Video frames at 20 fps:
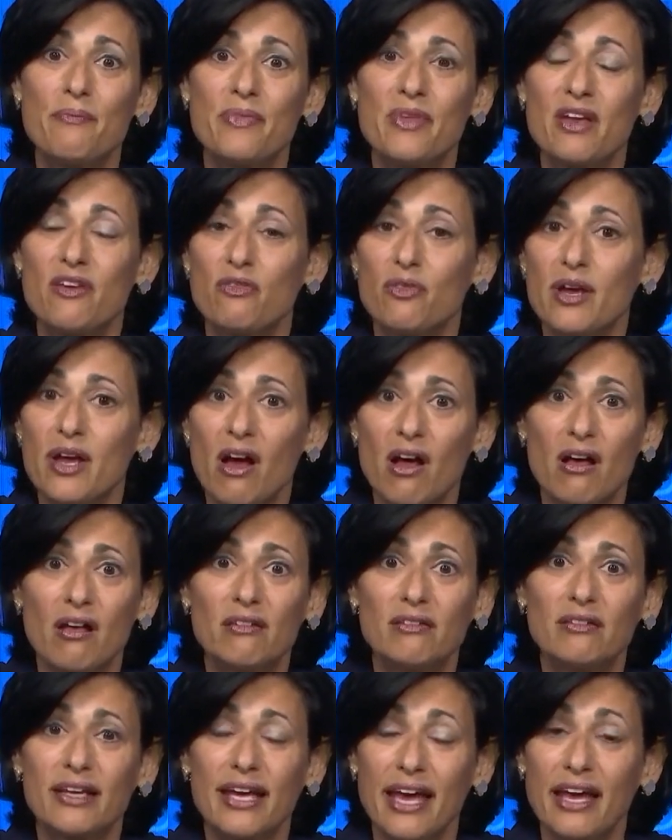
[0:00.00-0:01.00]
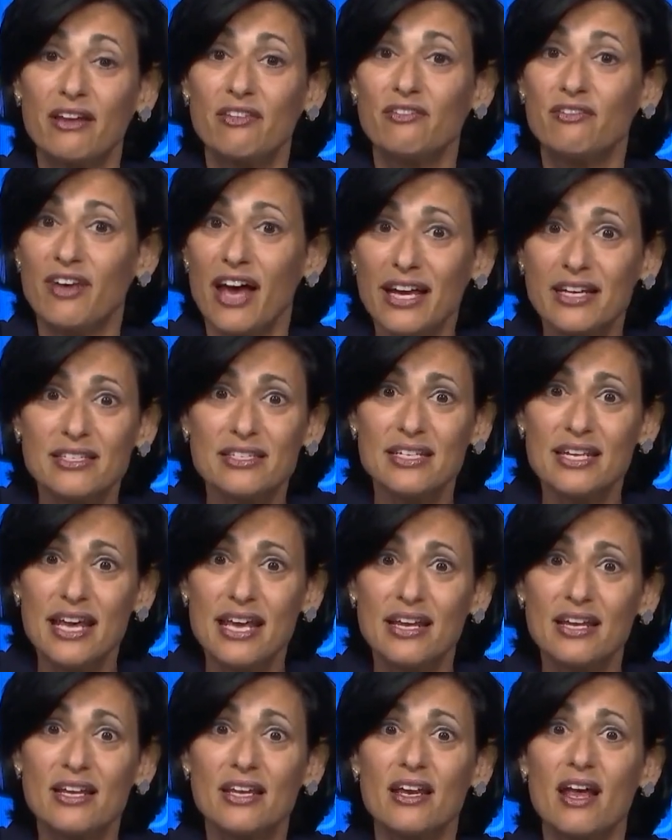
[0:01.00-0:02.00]
If we all get
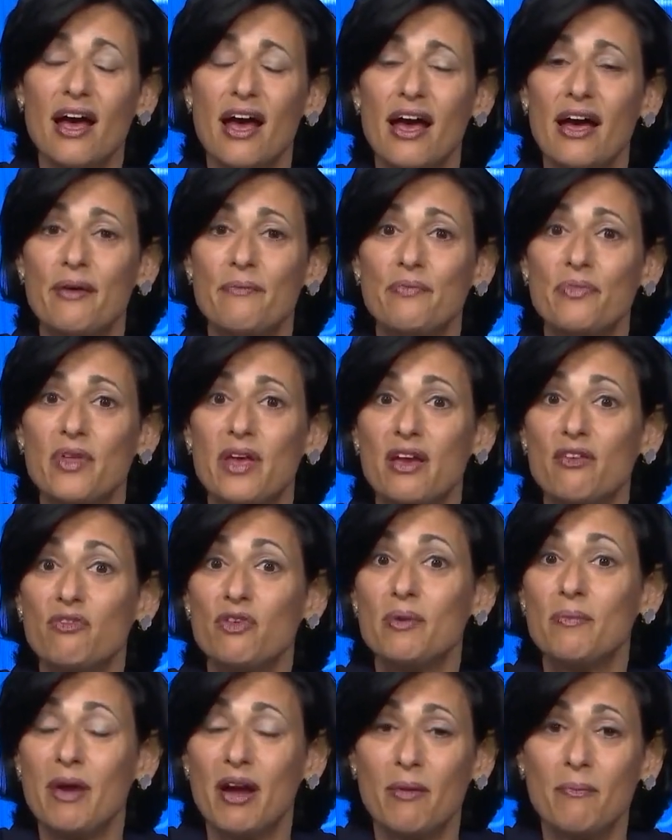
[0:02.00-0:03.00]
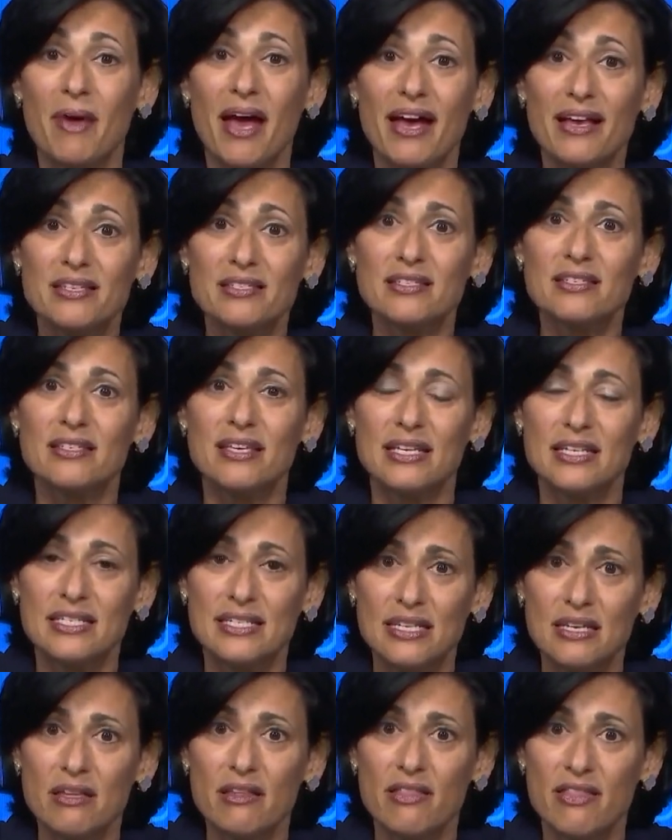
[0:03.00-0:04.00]
vaccinated, if we wear masks
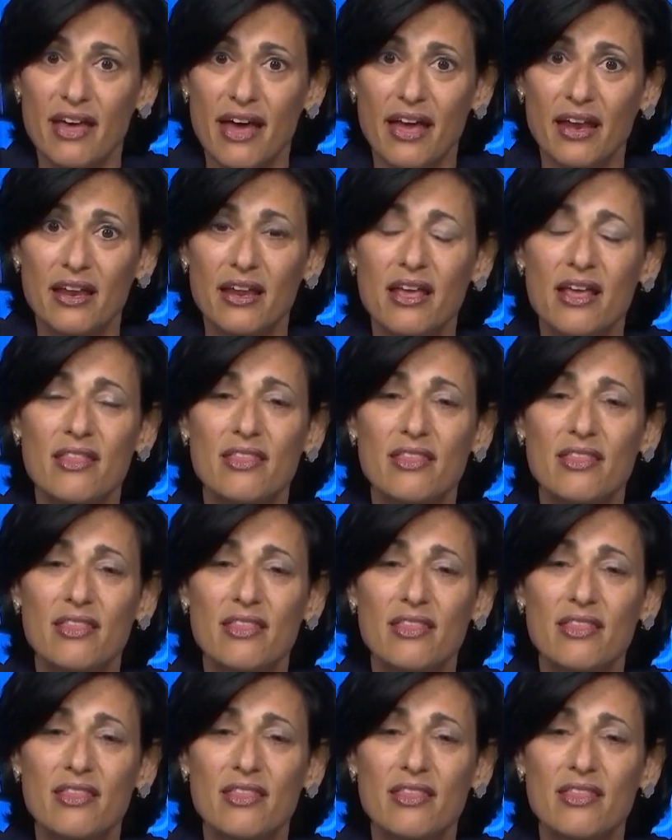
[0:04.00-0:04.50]
until then,